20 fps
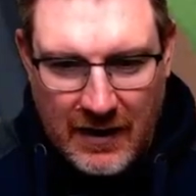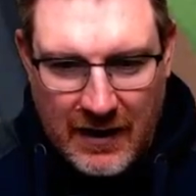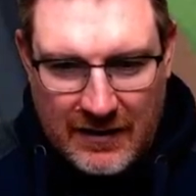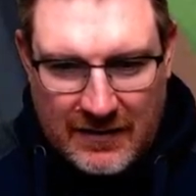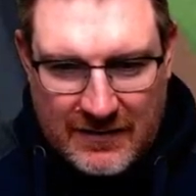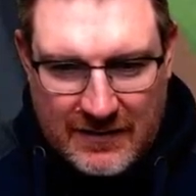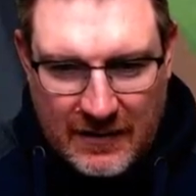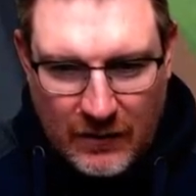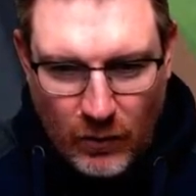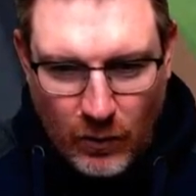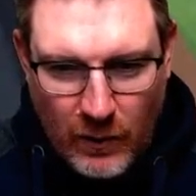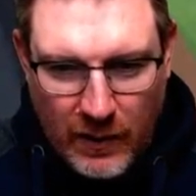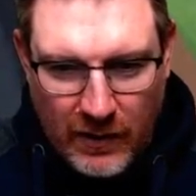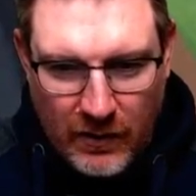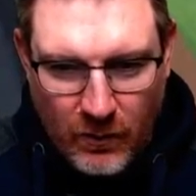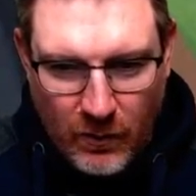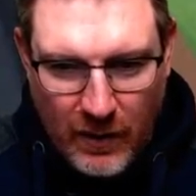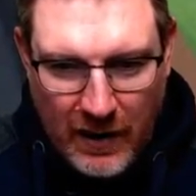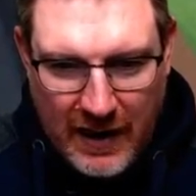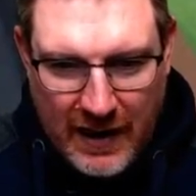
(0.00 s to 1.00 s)
Still one
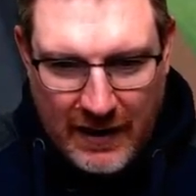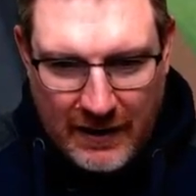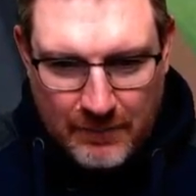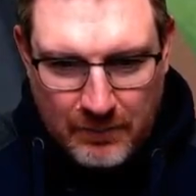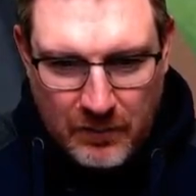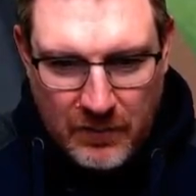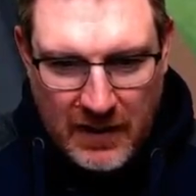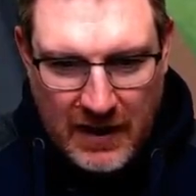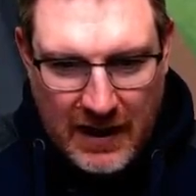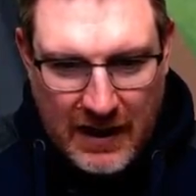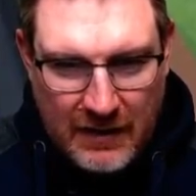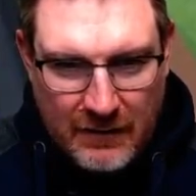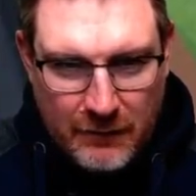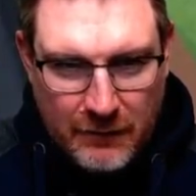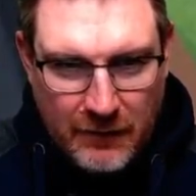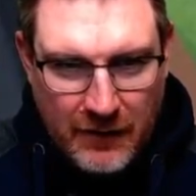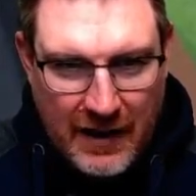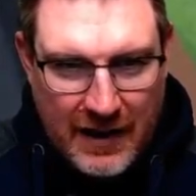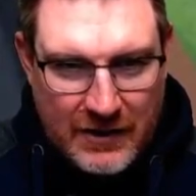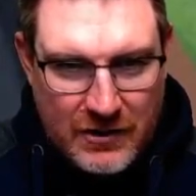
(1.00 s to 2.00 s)
away. And
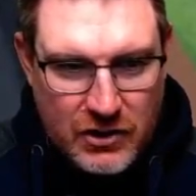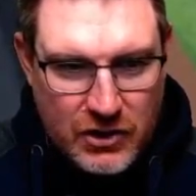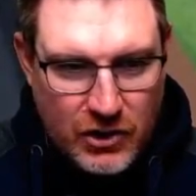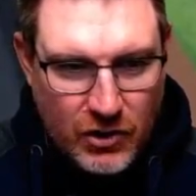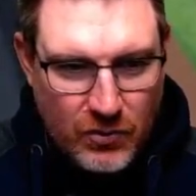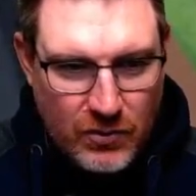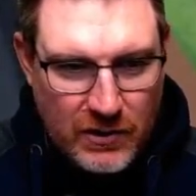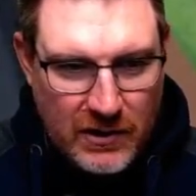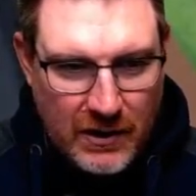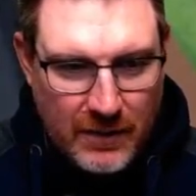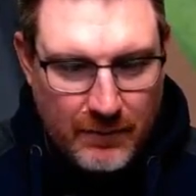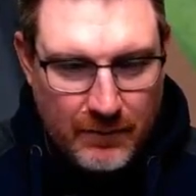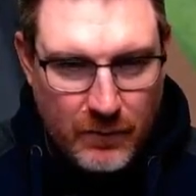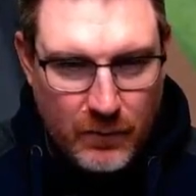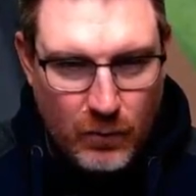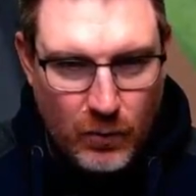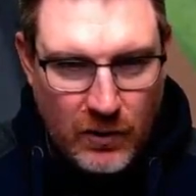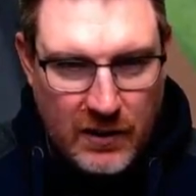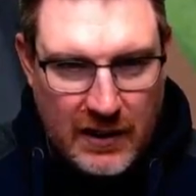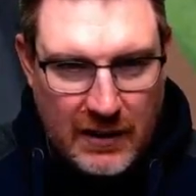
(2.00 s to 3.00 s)
Vlad Jr.
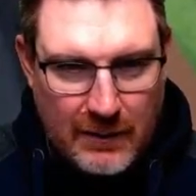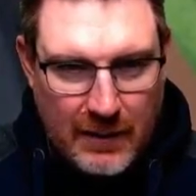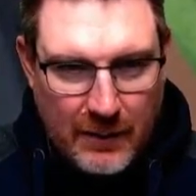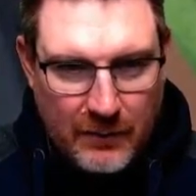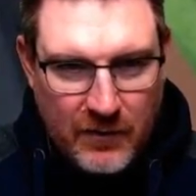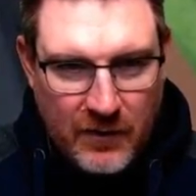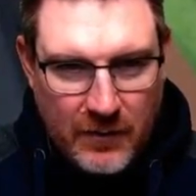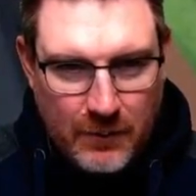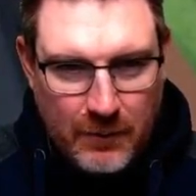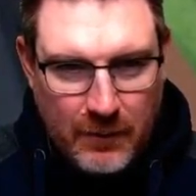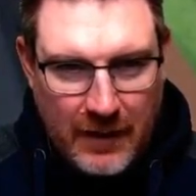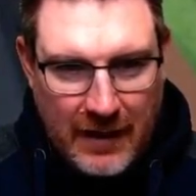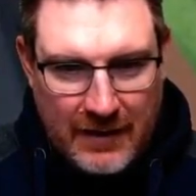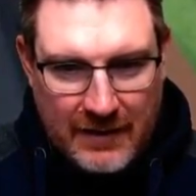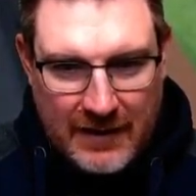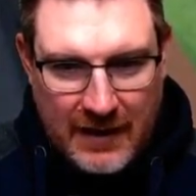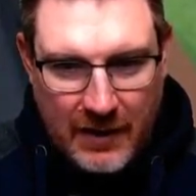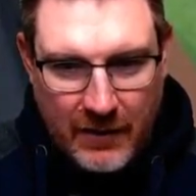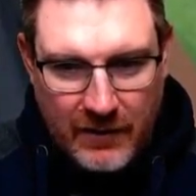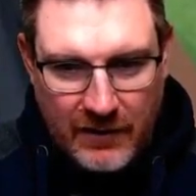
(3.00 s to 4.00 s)
will come up to the plate
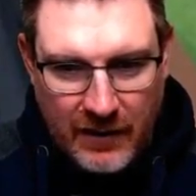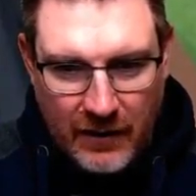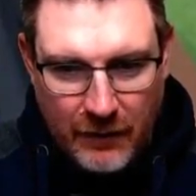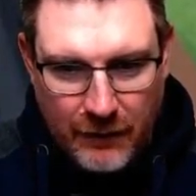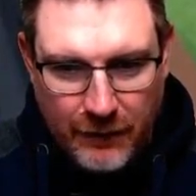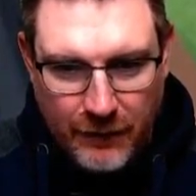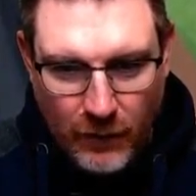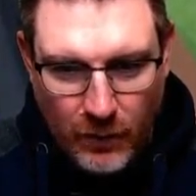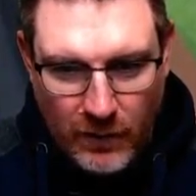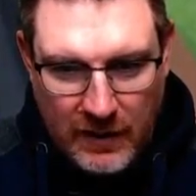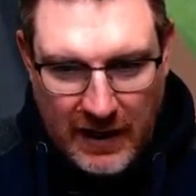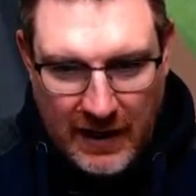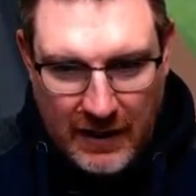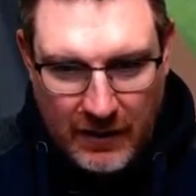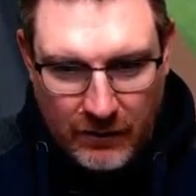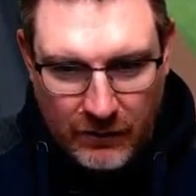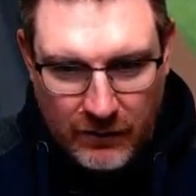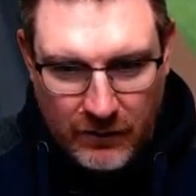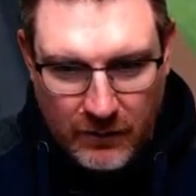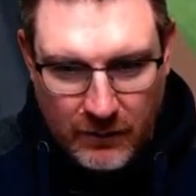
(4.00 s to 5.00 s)
now. Another full
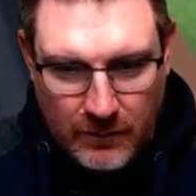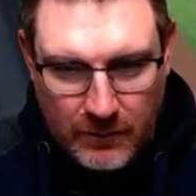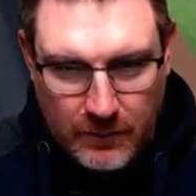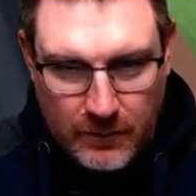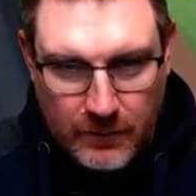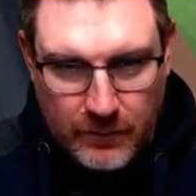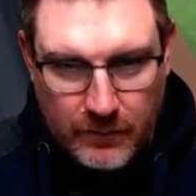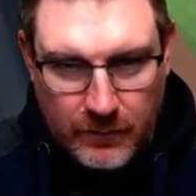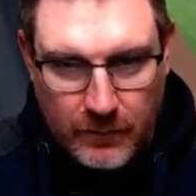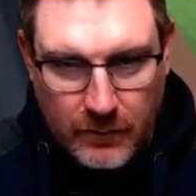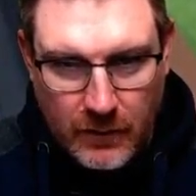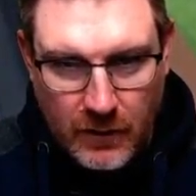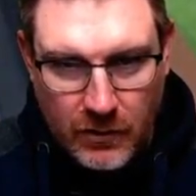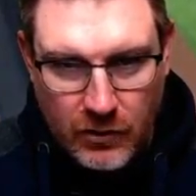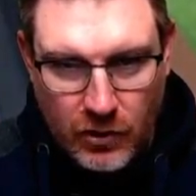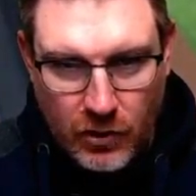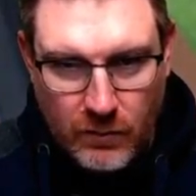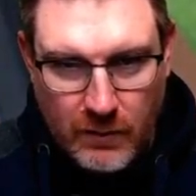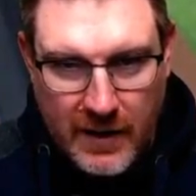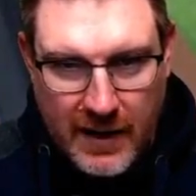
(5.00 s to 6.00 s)
count
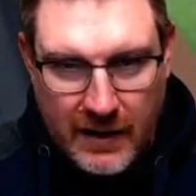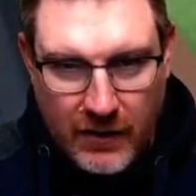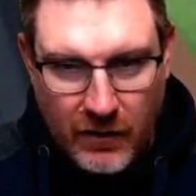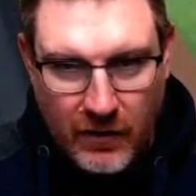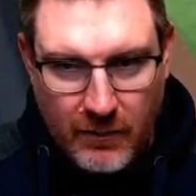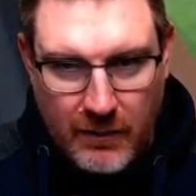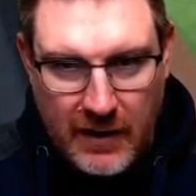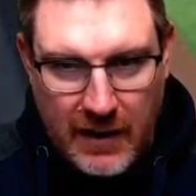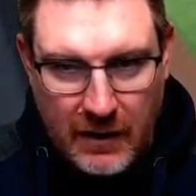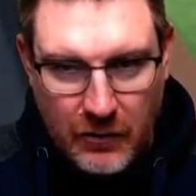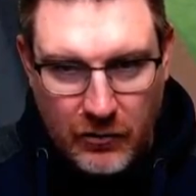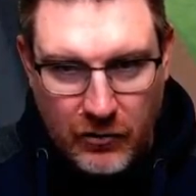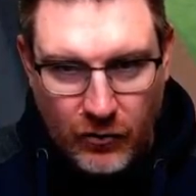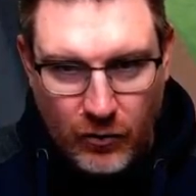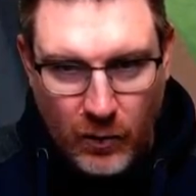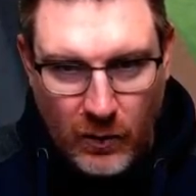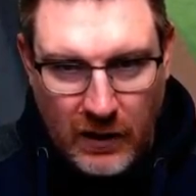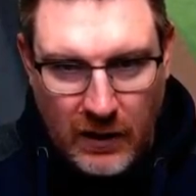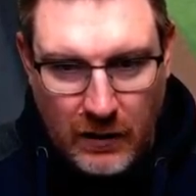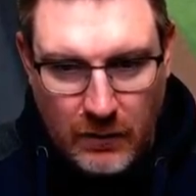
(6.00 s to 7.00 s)
new man on the mound as
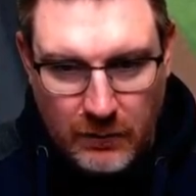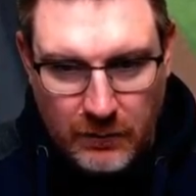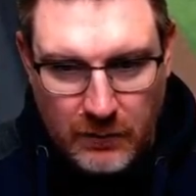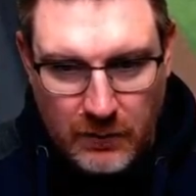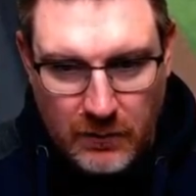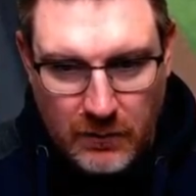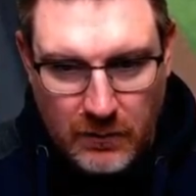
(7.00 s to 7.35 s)
well.